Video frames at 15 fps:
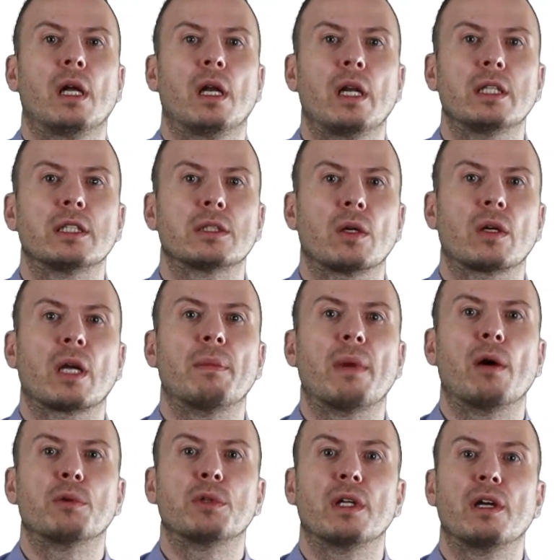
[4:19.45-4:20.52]
let's talk
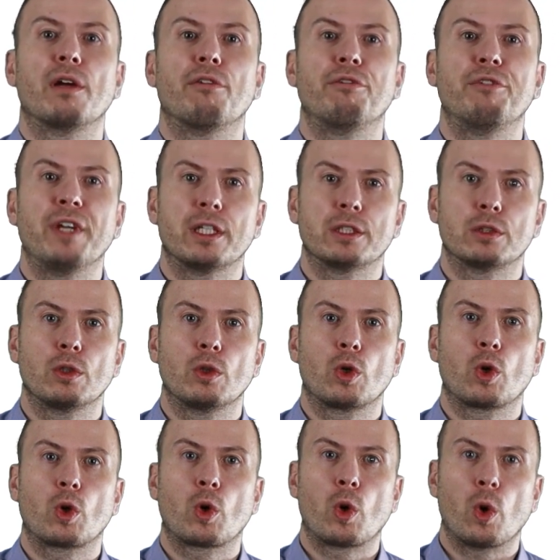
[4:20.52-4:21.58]
about fixed
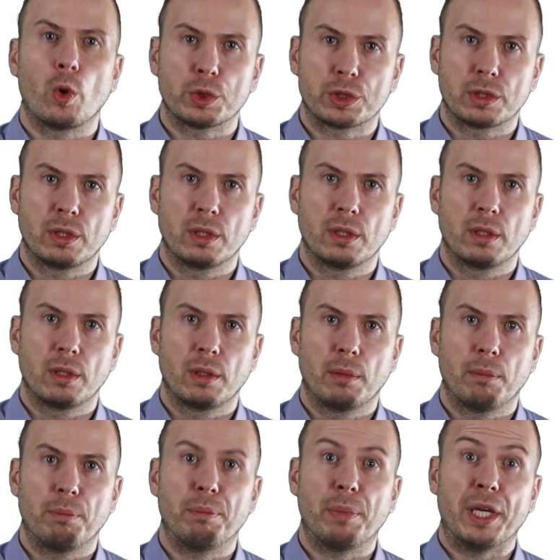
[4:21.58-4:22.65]
cost
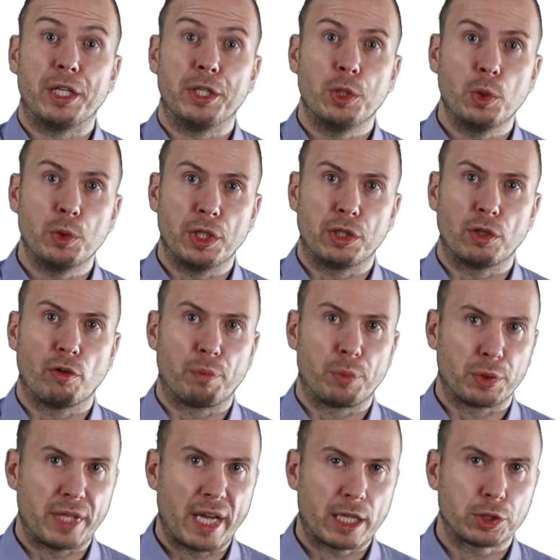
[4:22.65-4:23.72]
per unit of
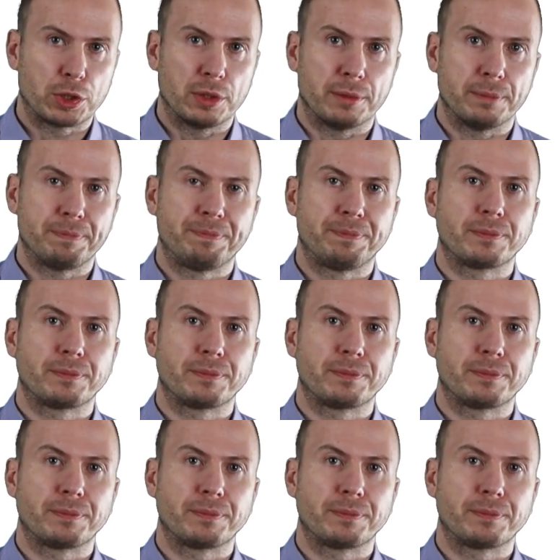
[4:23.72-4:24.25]
production.